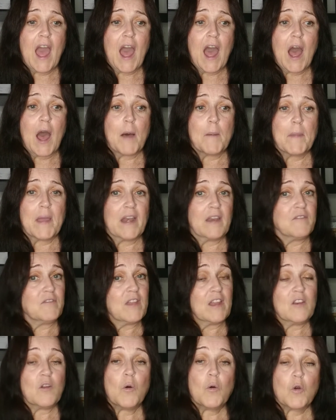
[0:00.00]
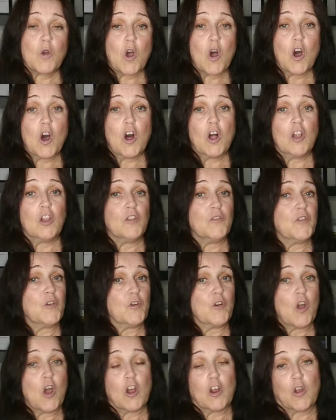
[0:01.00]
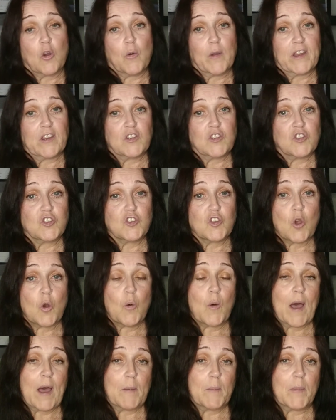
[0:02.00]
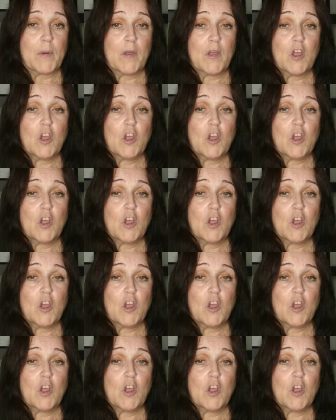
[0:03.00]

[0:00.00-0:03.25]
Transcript: and if they don't call, they're not going to show up.